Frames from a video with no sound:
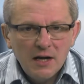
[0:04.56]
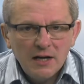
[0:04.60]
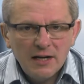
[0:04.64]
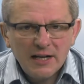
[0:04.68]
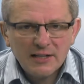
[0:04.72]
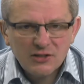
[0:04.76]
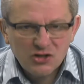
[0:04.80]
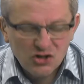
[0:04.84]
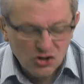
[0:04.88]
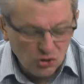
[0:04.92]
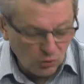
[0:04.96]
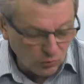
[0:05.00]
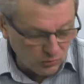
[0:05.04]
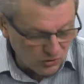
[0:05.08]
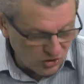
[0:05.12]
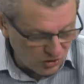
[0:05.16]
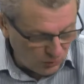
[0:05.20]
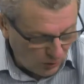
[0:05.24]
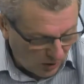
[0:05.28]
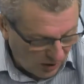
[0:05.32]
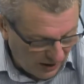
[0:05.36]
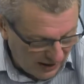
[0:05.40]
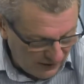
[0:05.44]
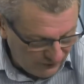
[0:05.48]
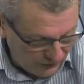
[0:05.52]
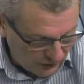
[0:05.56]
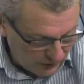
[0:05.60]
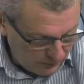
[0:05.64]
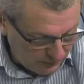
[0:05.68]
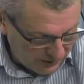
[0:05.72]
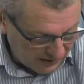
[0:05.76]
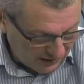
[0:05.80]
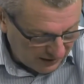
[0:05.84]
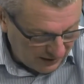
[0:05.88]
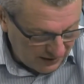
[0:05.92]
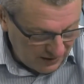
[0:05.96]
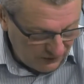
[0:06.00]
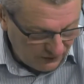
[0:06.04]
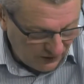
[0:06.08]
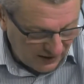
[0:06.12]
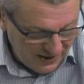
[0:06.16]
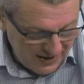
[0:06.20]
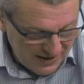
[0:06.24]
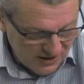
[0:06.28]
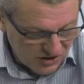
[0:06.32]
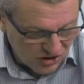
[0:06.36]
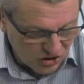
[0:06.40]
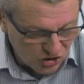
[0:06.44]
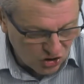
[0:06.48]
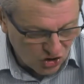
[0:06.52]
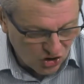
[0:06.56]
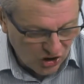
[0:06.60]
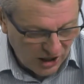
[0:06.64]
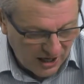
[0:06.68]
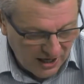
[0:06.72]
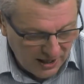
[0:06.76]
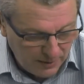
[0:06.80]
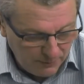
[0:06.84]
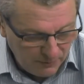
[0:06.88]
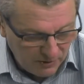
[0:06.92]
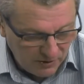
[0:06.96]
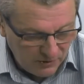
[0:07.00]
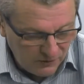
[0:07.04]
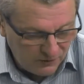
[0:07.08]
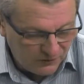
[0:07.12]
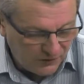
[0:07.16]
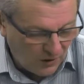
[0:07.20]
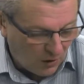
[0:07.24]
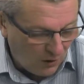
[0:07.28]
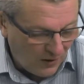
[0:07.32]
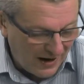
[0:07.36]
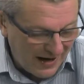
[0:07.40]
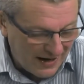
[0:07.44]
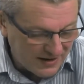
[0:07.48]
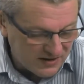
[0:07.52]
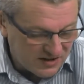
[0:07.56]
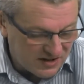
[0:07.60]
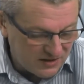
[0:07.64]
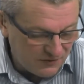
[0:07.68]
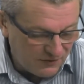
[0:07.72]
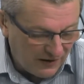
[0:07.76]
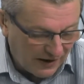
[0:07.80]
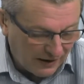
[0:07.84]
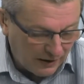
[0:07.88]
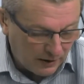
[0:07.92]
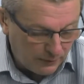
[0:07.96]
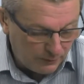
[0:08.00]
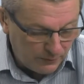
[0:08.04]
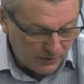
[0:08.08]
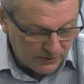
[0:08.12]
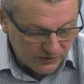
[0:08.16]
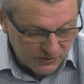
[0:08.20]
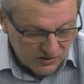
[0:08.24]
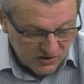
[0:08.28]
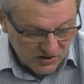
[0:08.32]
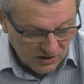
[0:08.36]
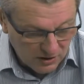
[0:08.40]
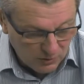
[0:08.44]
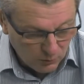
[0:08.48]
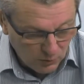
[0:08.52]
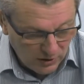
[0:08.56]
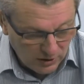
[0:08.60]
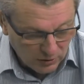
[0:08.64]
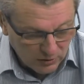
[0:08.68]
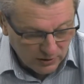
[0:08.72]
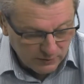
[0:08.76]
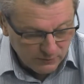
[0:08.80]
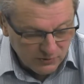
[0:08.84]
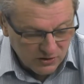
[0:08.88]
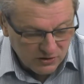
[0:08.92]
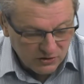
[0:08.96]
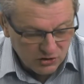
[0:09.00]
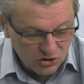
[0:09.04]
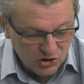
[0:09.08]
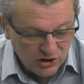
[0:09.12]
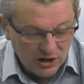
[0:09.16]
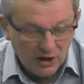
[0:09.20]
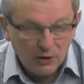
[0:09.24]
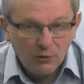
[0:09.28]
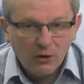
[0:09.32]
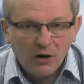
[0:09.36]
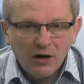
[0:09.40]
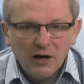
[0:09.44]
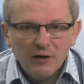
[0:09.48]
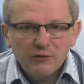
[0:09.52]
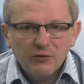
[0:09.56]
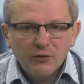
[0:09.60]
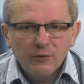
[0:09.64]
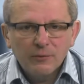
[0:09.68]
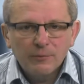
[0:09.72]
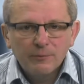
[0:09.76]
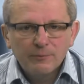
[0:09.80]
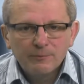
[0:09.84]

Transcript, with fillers: Let's talk to Ivan McKeever. He's the chairman of Via Developments. Welcome to the show, Ivan.